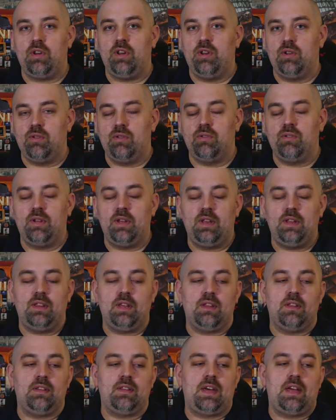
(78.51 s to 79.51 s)
you know
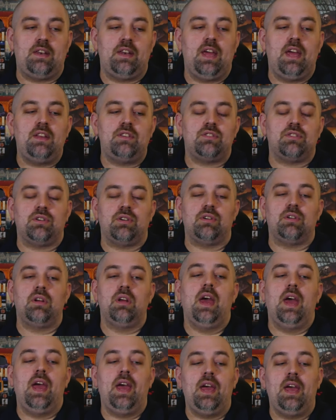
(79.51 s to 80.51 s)
anything of that nature,
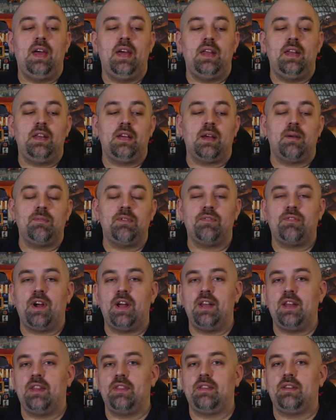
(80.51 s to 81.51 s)
and it comes to
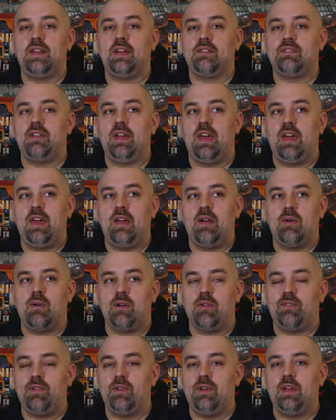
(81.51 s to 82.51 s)
find out the next day or
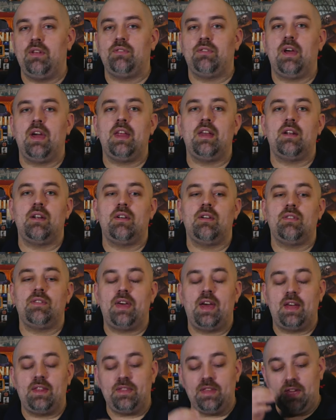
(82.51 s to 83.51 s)
a few days later
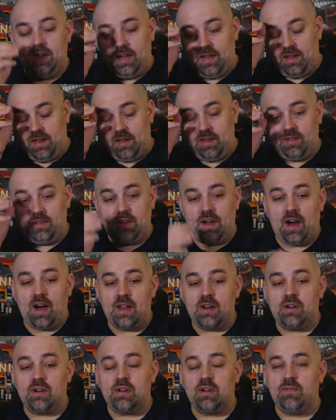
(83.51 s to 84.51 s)
that the
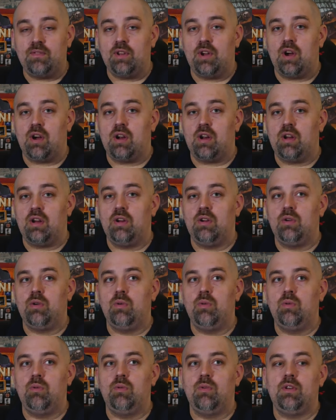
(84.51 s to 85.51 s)
daughter of Yara,
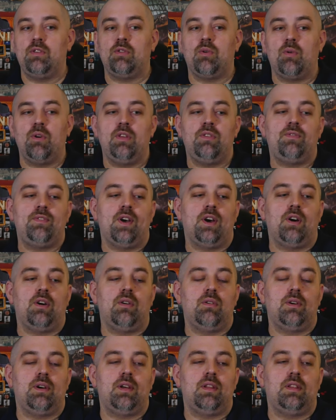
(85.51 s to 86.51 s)
who has always
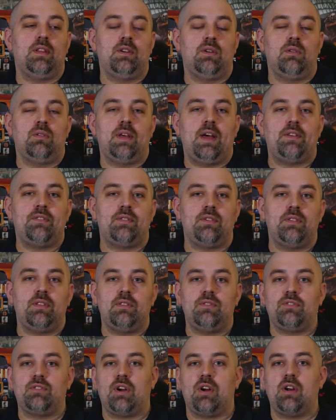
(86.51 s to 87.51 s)
felt a little lesser
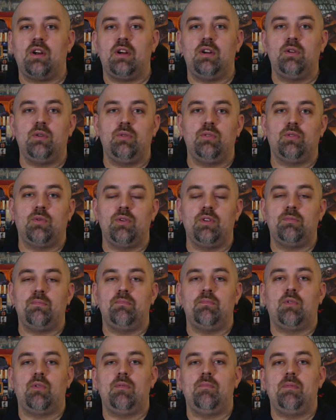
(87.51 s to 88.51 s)
than Sarah, who's always been
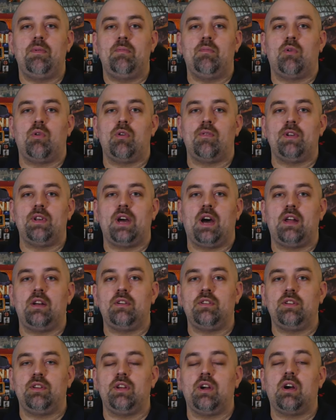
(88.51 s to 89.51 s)
more, of a daughter
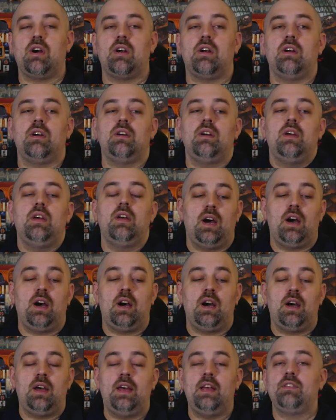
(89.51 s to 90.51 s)
to Yara,
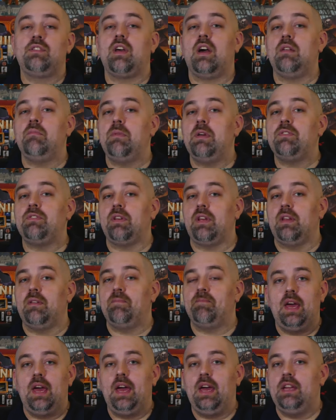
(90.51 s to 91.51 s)
uh, has gone
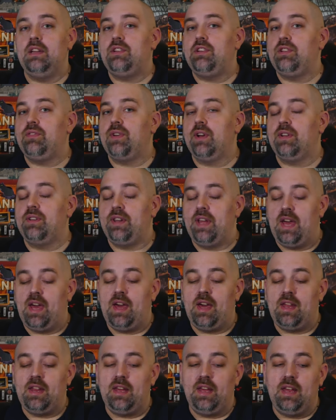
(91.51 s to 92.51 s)
missing, and she's found
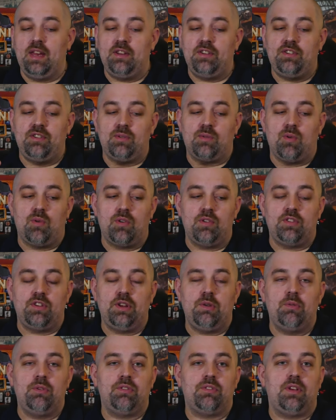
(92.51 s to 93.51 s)
dead. And she, of course,
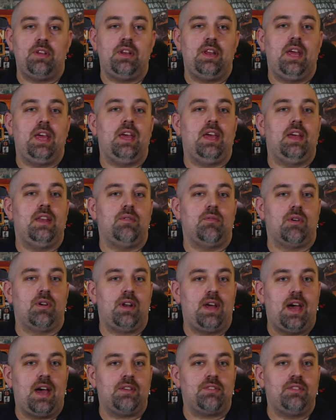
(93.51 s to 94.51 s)
she was in a hit and run
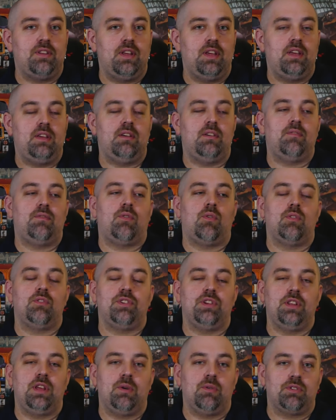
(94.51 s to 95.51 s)
accident,
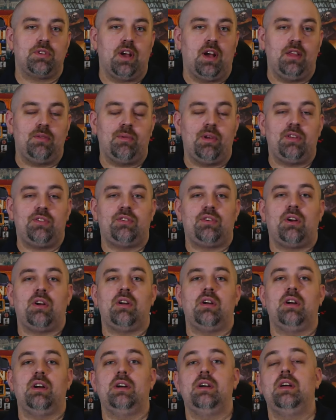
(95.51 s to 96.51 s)
unfortunately, that was caused by
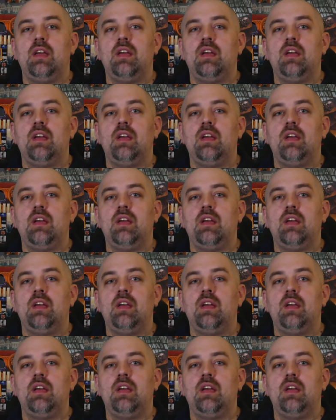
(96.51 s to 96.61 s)
Sarah.